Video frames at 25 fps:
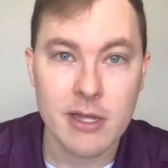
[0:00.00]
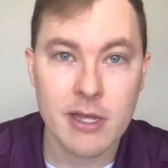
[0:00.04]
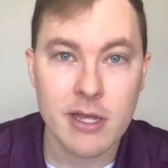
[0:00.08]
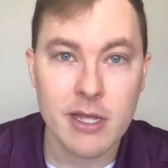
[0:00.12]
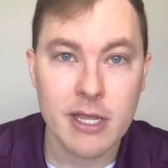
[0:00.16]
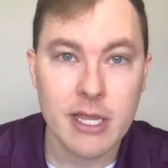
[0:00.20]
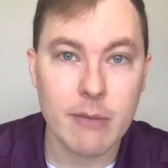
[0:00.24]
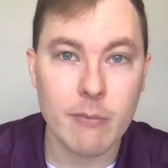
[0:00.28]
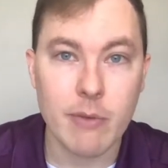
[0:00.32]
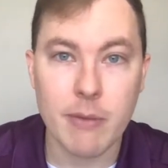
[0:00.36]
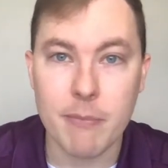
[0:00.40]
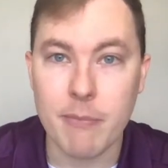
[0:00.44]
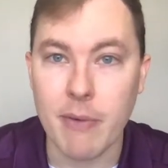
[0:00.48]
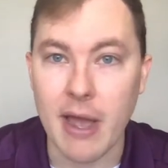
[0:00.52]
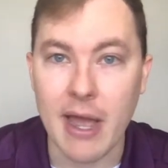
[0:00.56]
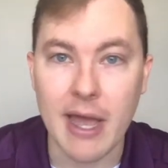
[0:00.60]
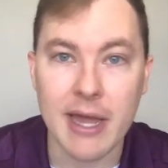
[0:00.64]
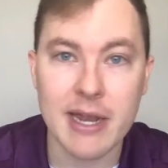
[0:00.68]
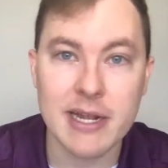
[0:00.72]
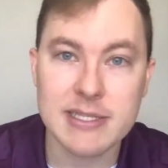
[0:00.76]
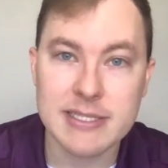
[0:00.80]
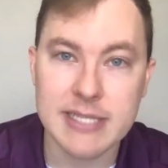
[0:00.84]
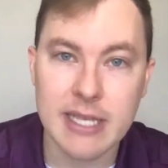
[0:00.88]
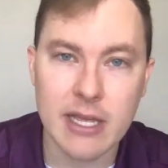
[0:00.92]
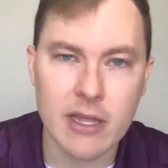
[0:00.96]
Can we buy it
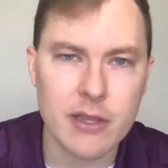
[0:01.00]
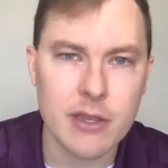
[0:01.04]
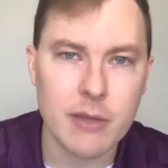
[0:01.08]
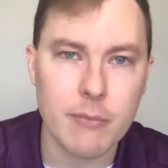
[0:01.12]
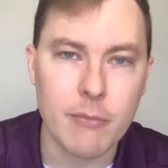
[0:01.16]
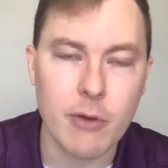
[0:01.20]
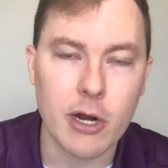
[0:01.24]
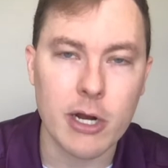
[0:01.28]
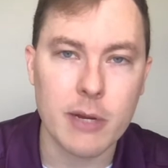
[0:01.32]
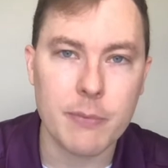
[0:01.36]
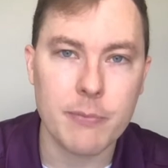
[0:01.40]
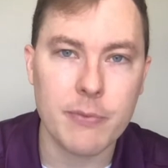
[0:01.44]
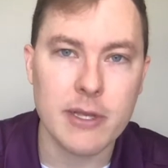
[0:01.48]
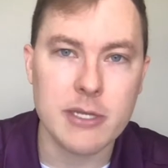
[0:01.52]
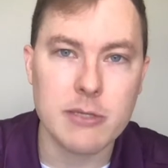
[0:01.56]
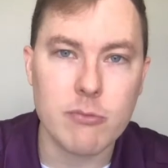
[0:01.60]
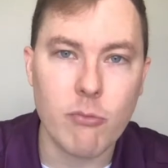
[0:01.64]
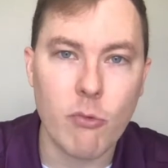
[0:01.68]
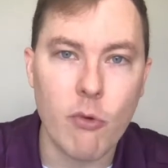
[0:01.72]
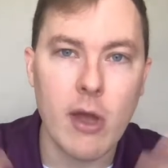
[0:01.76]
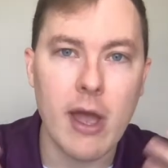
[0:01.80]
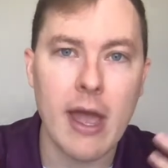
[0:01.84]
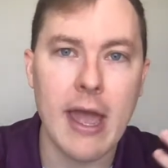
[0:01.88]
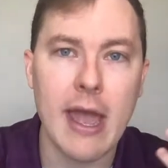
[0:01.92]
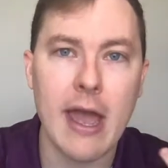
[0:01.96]
and sell it in the marketplace?
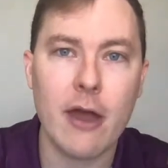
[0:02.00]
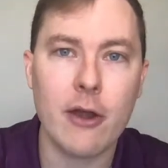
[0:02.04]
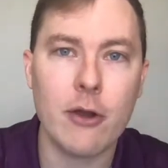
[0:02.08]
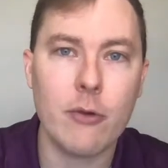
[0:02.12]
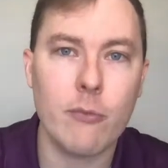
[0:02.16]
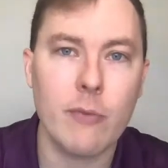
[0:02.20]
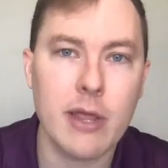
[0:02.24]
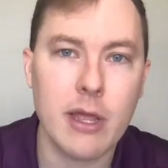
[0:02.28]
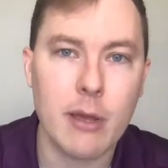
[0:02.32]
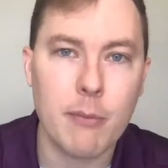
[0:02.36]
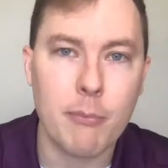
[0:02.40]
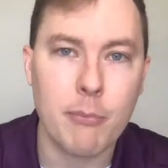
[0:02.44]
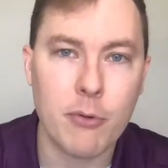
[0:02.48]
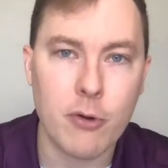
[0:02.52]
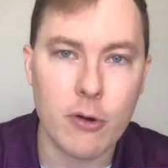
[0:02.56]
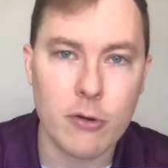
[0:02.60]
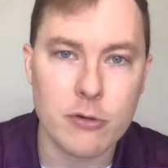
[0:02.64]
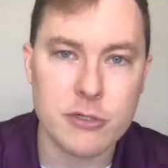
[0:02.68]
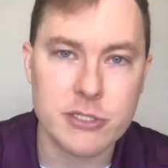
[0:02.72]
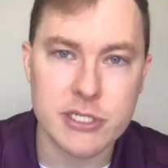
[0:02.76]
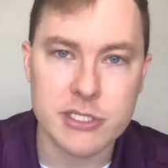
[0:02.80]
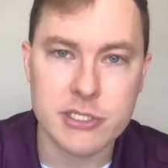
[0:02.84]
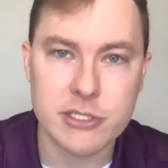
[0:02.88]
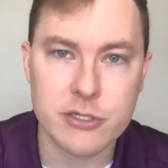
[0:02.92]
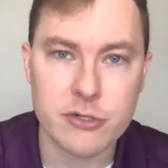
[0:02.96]
Well, how do we approach
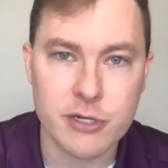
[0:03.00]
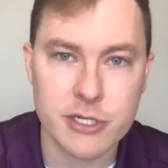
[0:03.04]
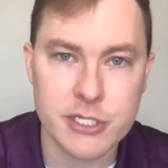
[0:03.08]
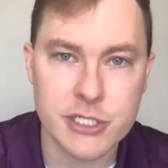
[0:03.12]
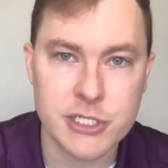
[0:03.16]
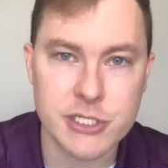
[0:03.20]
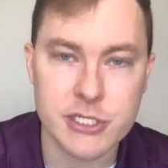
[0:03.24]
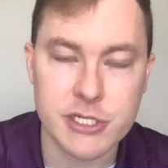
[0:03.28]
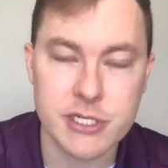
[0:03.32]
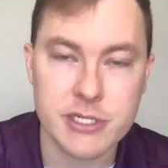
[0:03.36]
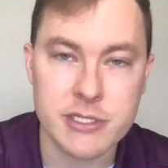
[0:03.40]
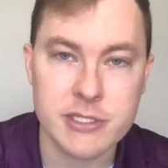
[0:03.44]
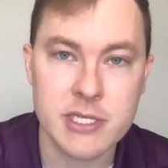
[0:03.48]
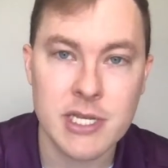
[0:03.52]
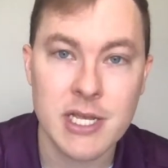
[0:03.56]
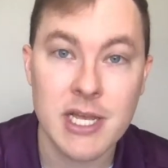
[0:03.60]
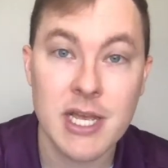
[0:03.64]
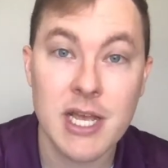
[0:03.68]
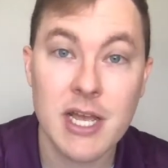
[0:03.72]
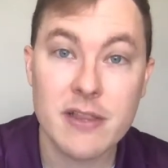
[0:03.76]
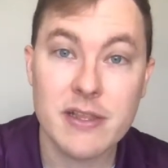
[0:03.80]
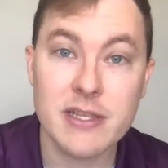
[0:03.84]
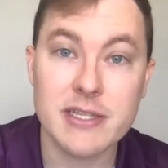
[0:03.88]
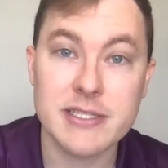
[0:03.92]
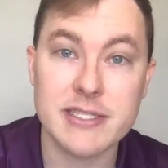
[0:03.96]
as Christians
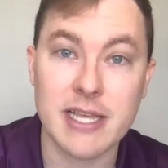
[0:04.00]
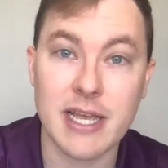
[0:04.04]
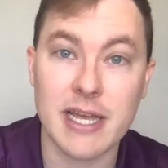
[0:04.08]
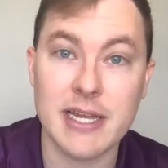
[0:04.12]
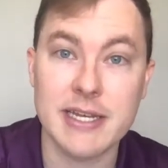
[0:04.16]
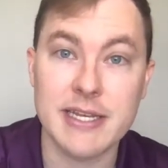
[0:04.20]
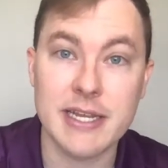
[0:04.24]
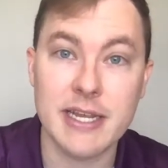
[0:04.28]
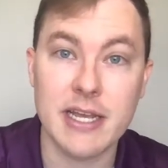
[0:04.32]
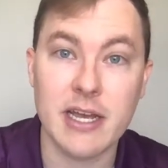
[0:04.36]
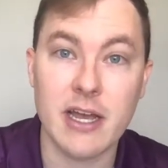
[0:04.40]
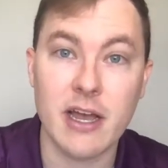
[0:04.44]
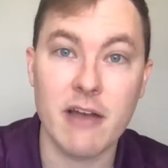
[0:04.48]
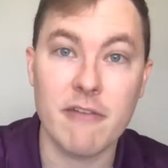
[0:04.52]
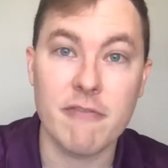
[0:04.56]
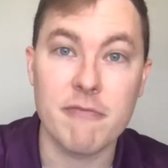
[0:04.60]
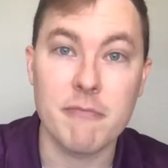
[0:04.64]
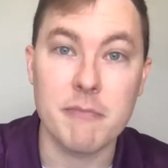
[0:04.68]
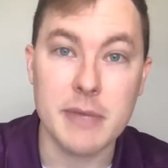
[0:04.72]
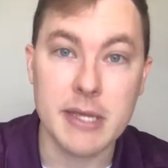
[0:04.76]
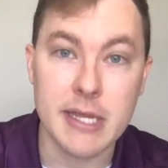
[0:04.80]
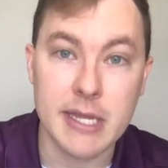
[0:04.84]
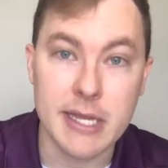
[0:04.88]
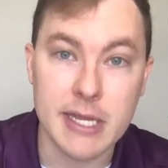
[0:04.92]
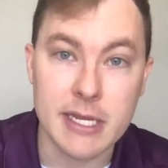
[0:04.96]
this idea of
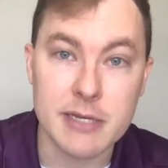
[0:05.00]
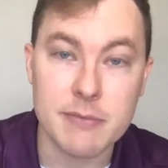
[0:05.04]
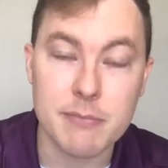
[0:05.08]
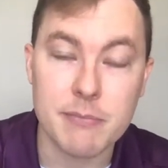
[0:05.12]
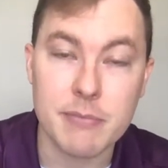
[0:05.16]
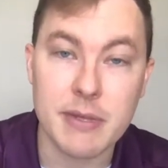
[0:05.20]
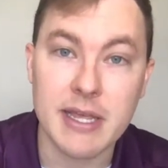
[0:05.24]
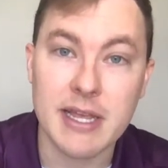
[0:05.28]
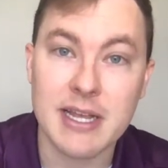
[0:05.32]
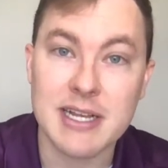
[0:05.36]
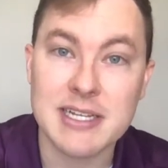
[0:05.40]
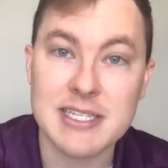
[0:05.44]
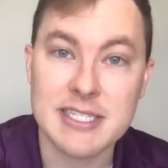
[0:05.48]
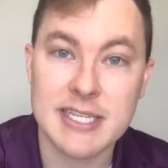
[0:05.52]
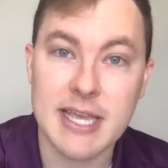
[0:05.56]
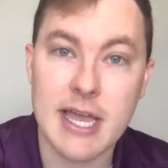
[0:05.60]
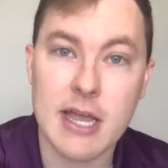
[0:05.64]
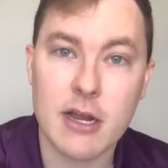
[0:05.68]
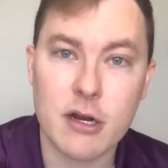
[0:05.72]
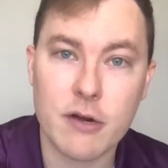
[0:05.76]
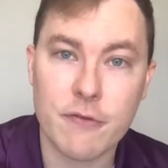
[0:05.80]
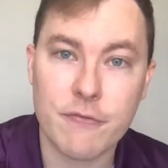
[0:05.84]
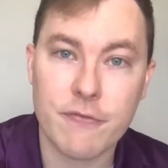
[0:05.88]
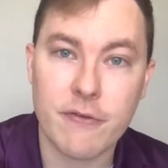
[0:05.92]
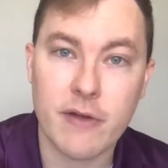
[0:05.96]
meat being
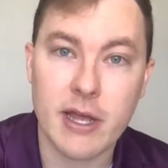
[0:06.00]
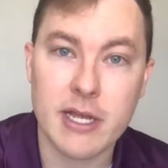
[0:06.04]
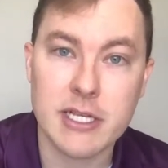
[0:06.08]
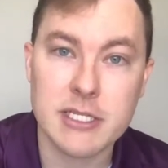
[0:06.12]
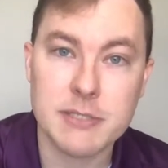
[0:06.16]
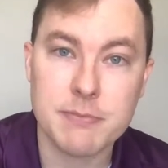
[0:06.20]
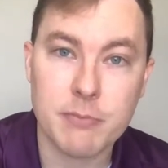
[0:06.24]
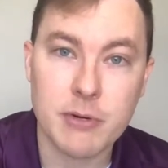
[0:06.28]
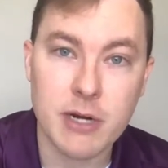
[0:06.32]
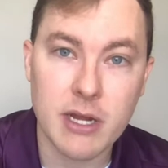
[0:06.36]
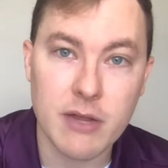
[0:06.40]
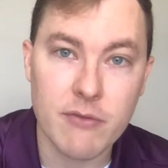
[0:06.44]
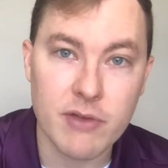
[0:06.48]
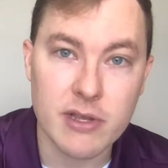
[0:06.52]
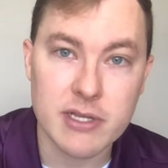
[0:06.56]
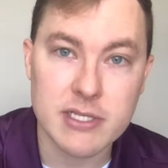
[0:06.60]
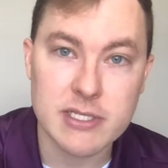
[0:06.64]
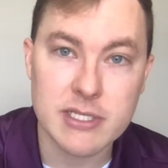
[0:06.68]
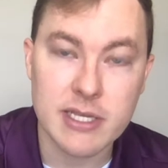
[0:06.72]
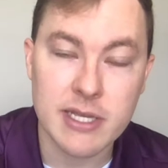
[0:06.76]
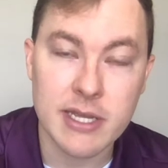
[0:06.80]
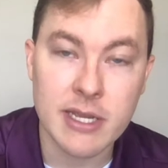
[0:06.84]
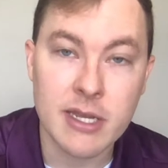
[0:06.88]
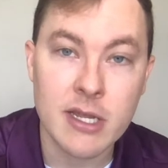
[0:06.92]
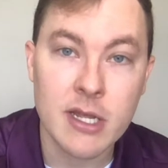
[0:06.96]
sacrificed
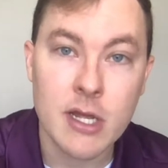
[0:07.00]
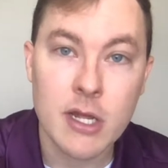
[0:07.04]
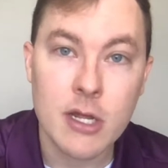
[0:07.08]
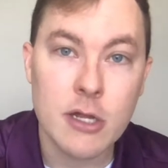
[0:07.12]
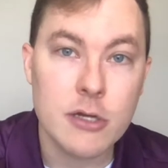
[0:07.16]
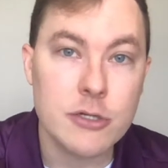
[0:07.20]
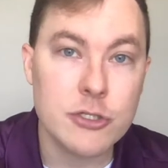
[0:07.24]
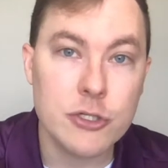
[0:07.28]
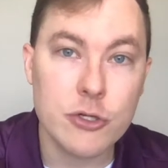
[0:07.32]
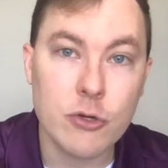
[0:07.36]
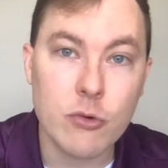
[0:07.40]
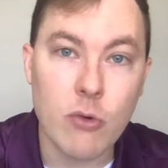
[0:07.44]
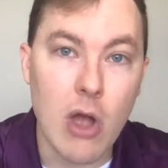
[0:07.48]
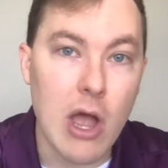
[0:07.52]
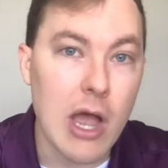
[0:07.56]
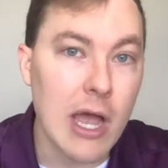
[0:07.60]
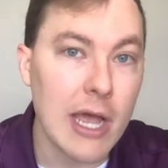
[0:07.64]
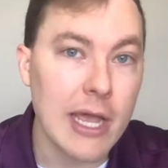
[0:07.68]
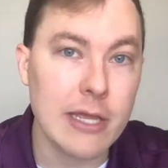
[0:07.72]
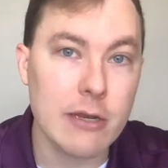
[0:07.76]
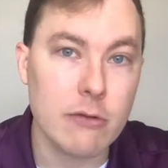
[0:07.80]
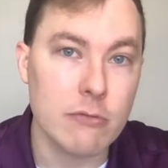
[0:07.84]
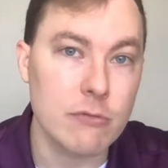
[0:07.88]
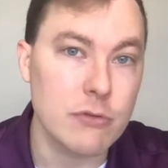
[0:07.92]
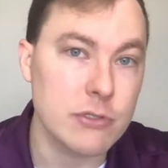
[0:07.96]
previously to
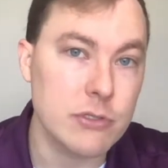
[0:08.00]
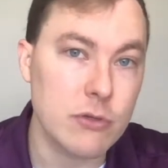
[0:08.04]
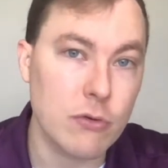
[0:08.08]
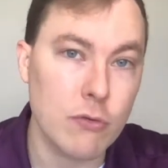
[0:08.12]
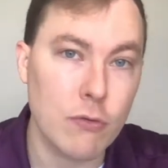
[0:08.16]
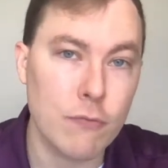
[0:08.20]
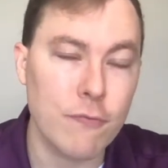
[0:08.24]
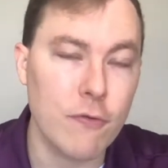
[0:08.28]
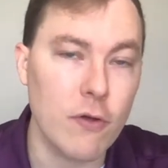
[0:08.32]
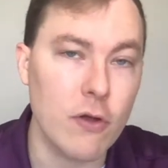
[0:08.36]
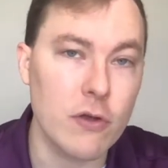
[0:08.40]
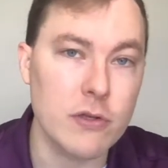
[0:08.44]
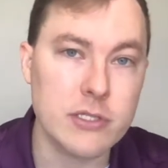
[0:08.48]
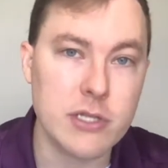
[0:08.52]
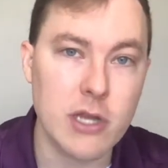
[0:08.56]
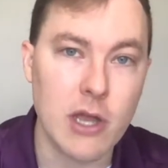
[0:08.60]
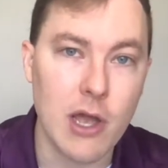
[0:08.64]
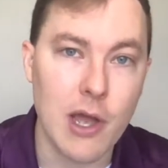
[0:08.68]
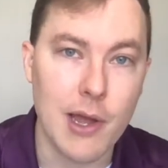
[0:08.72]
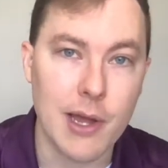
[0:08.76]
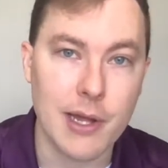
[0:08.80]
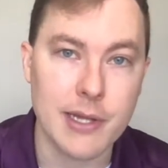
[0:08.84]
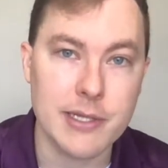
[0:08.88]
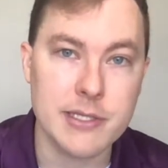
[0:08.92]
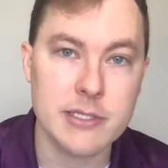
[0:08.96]
idols or false
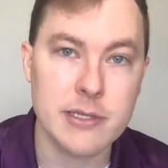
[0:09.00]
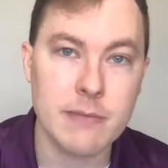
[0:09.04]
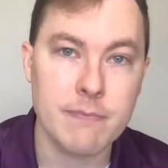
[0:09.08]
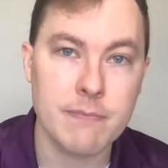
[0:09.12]
gods?